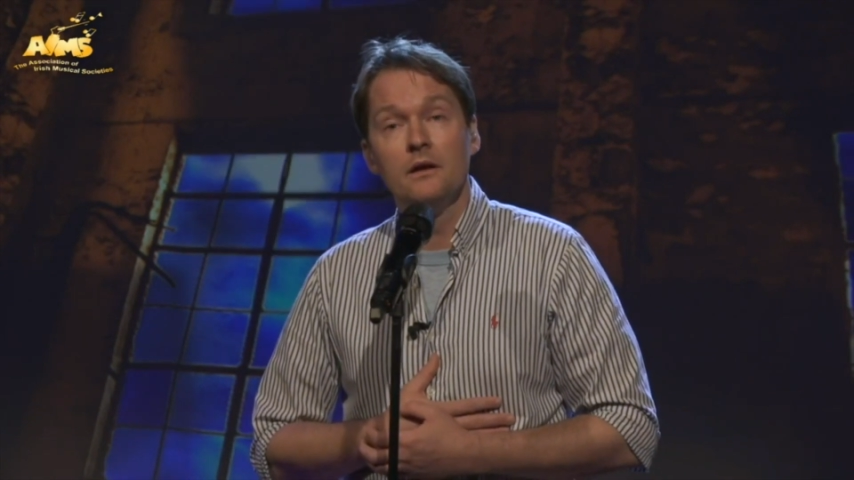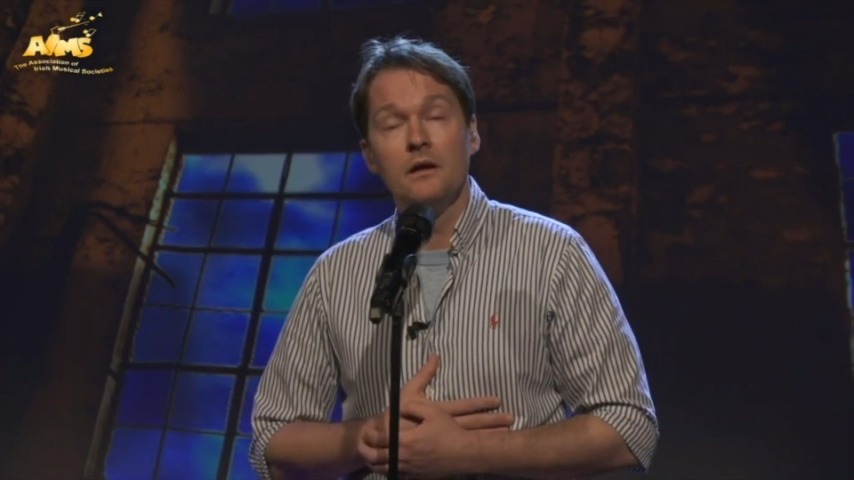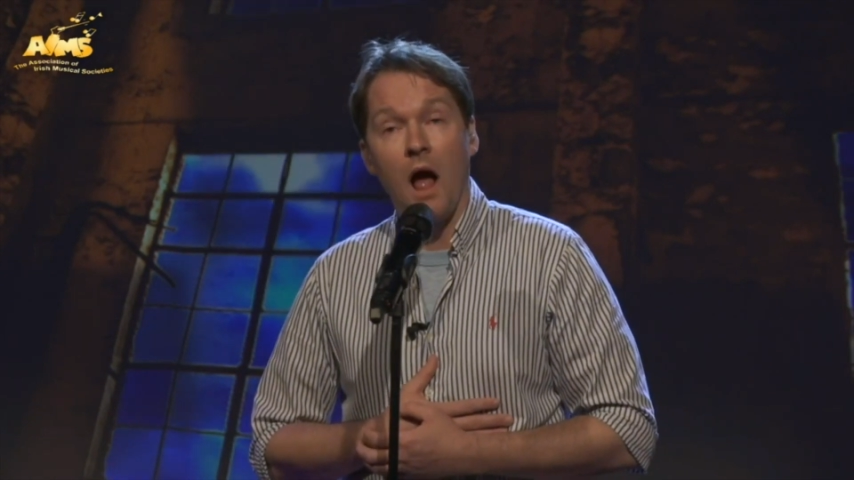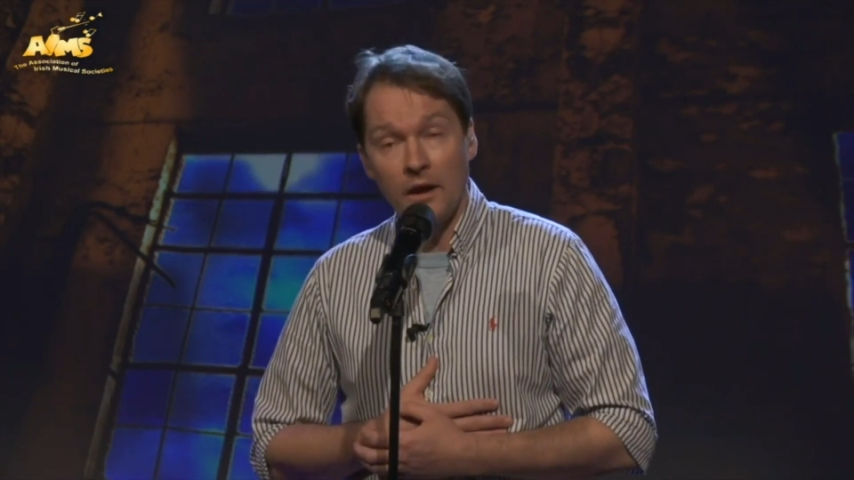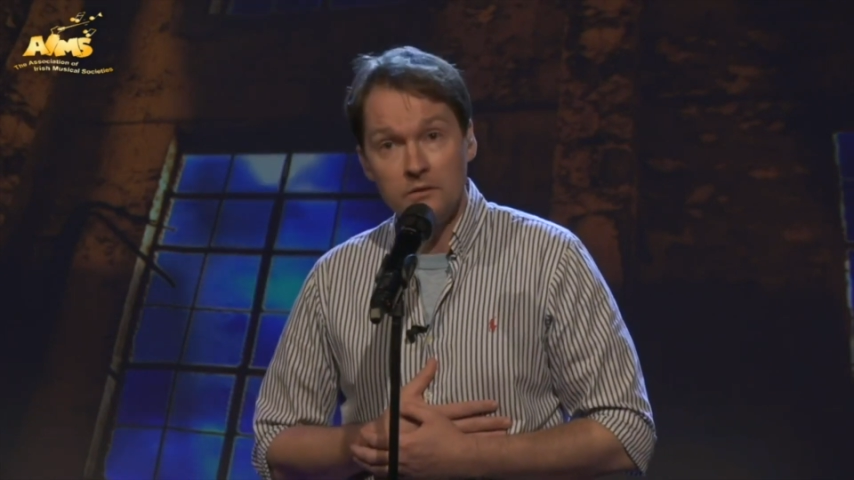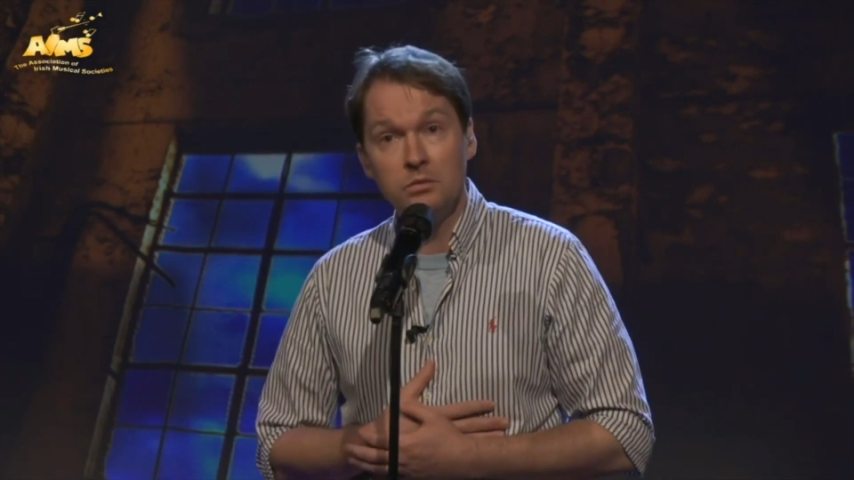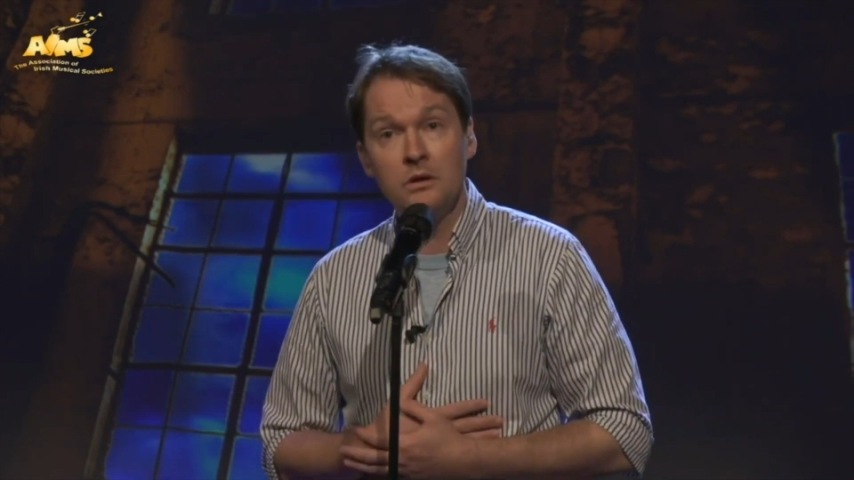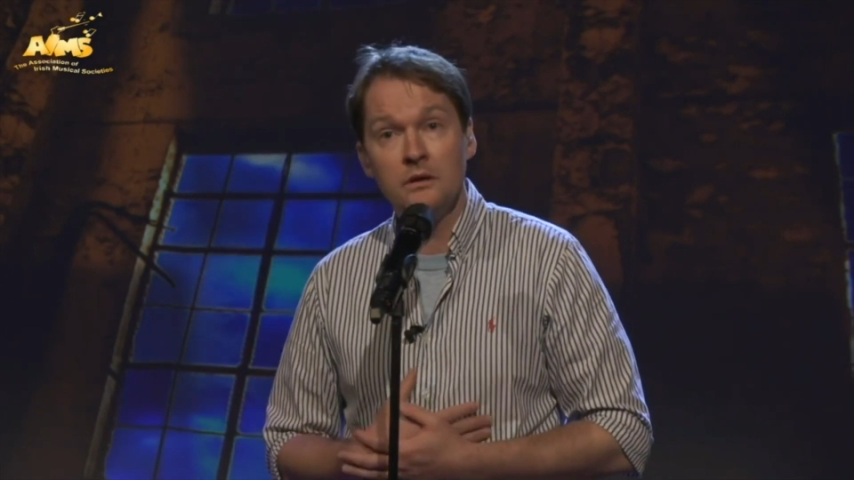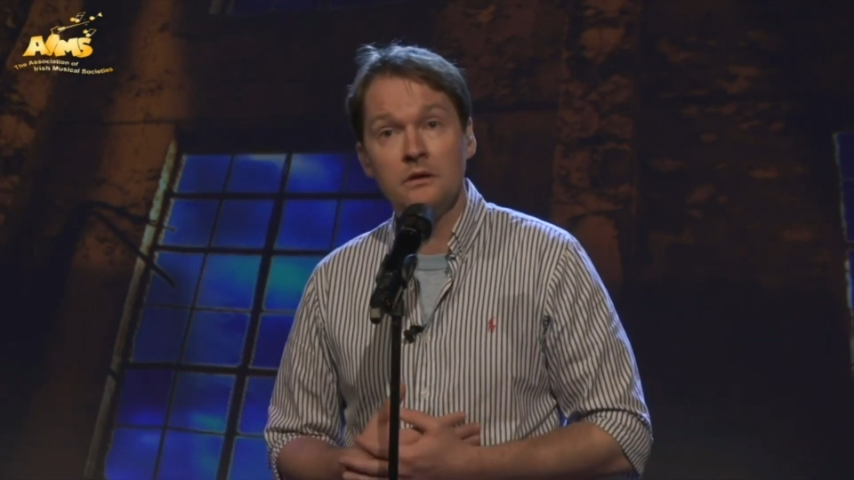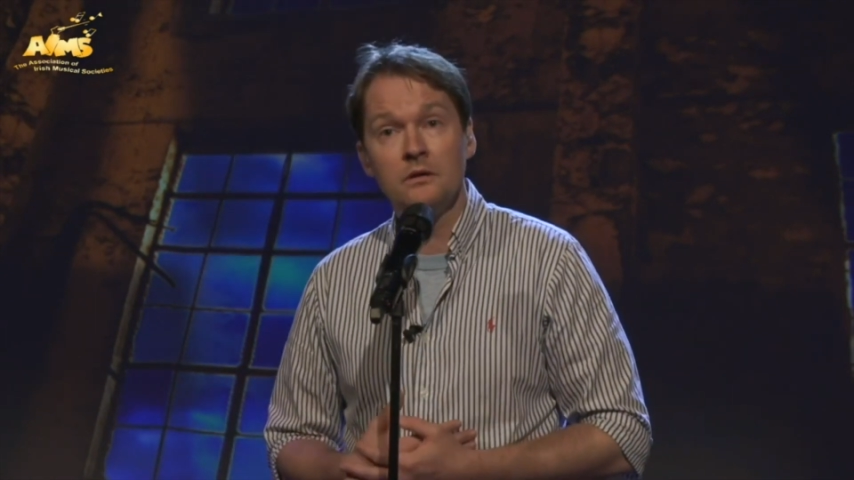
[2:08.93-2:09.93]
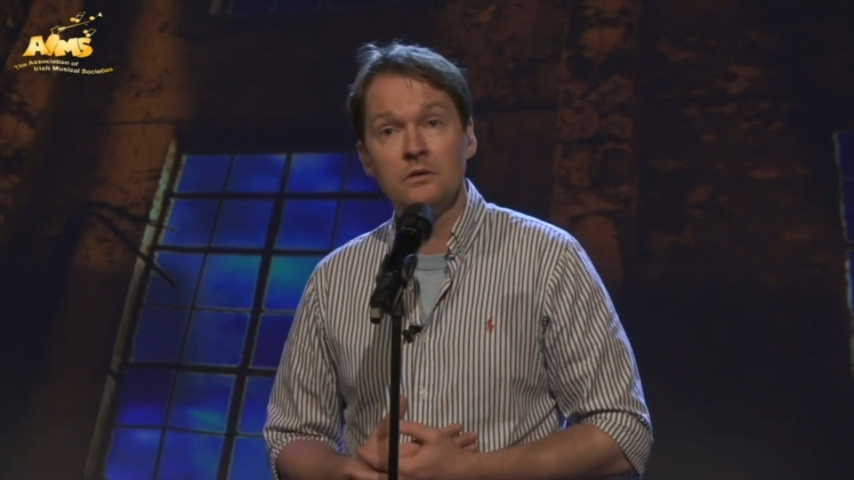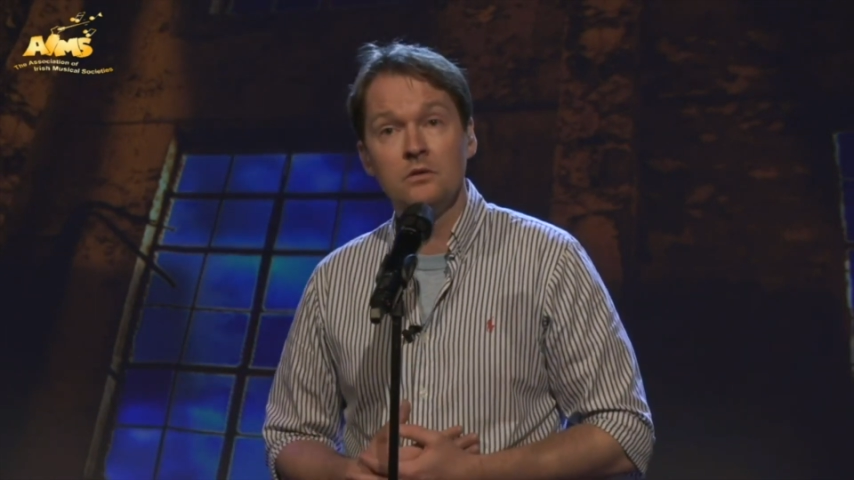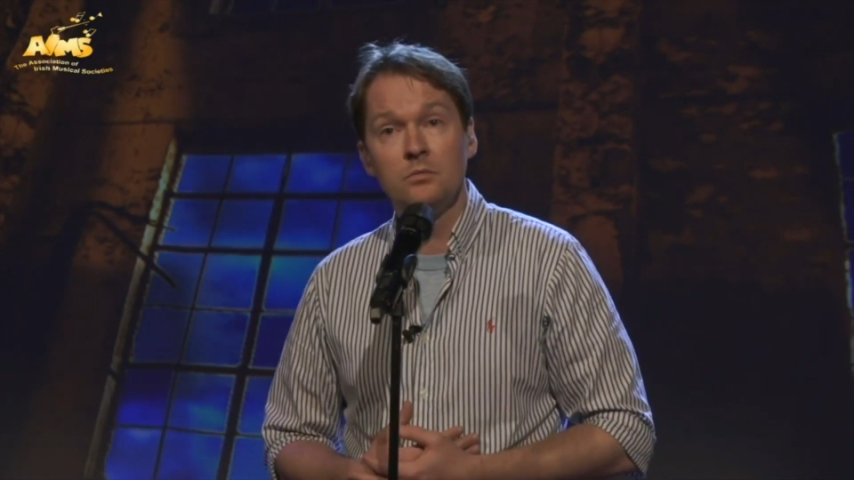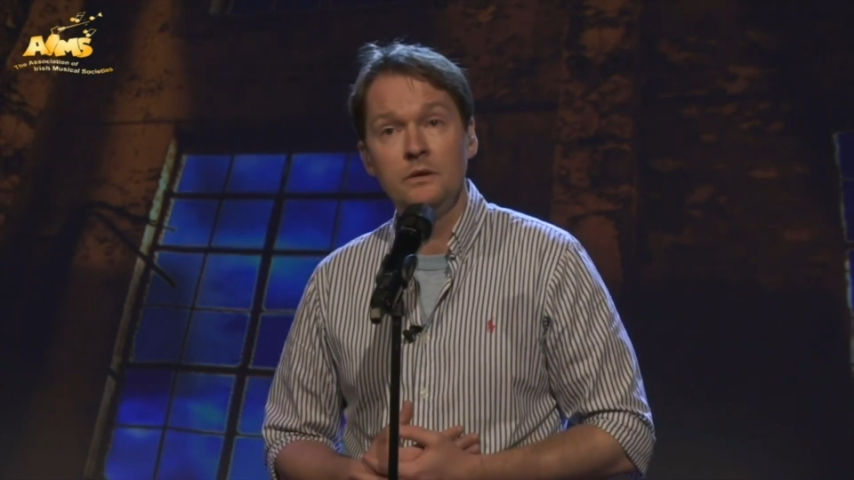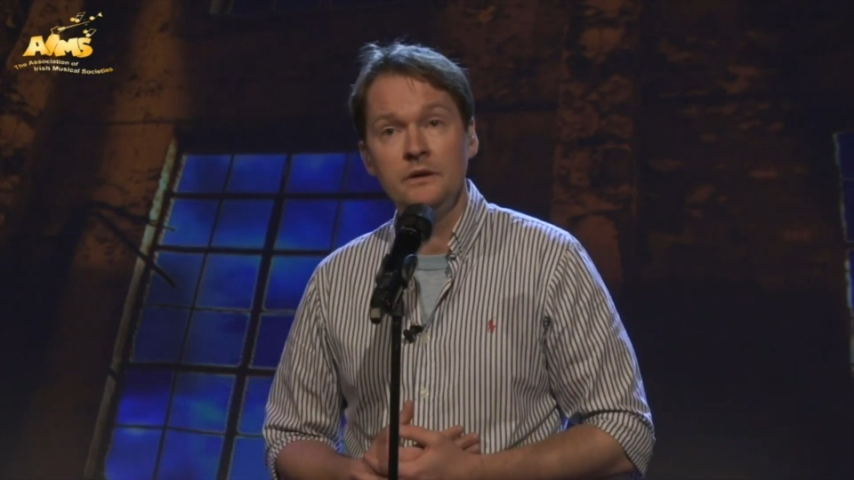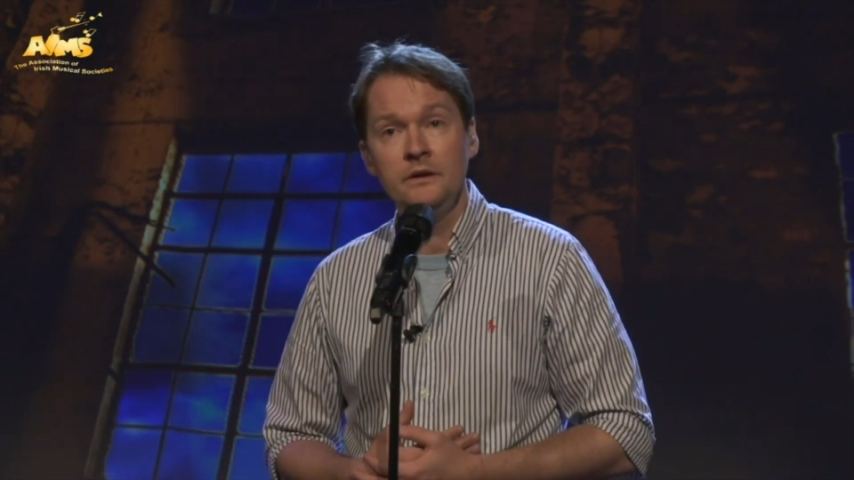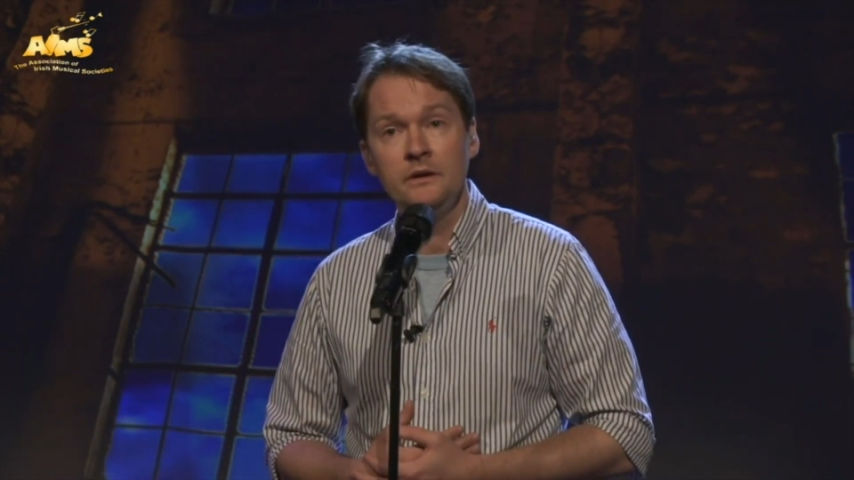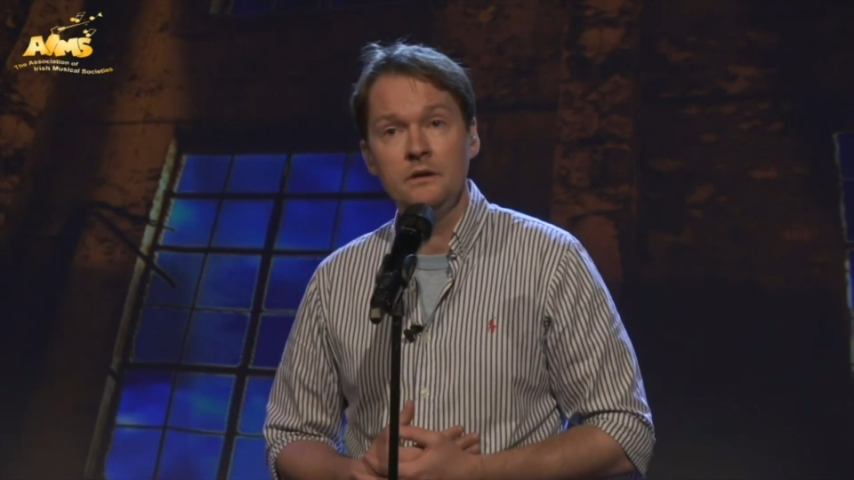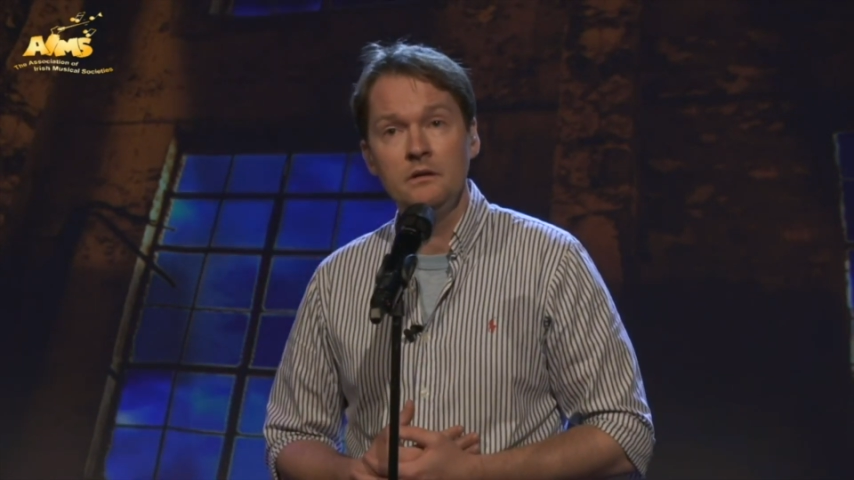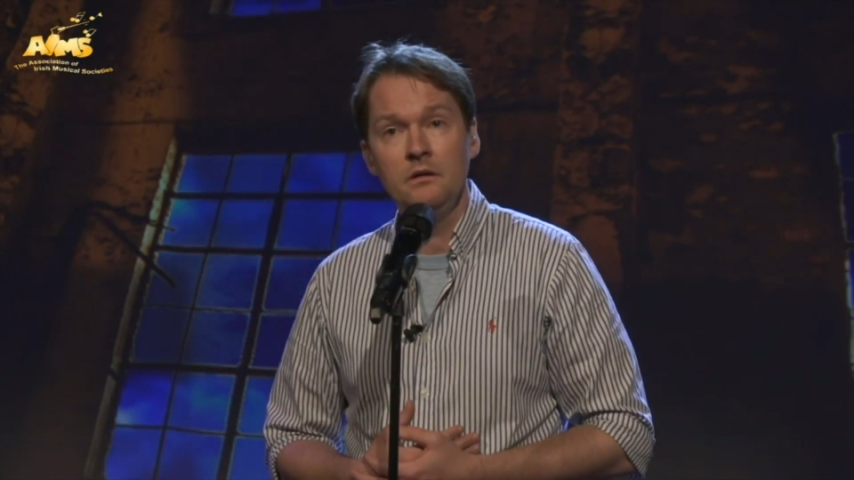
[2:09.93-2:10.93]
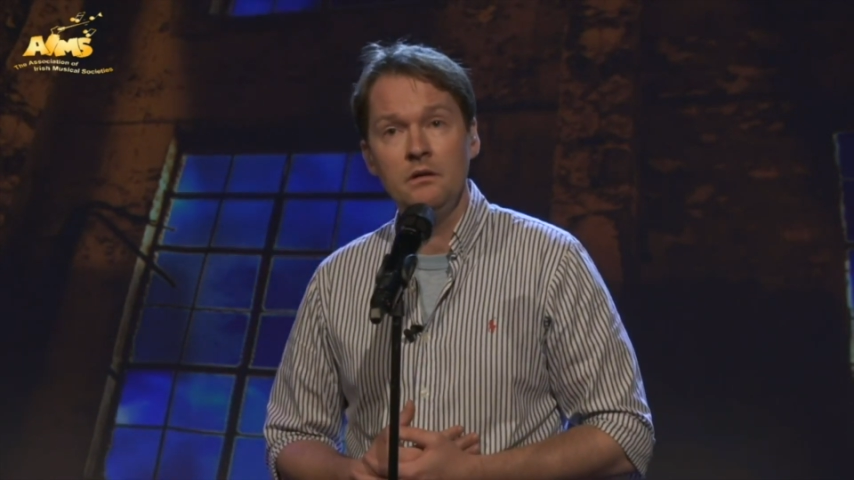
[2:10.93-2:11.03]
and will be gone.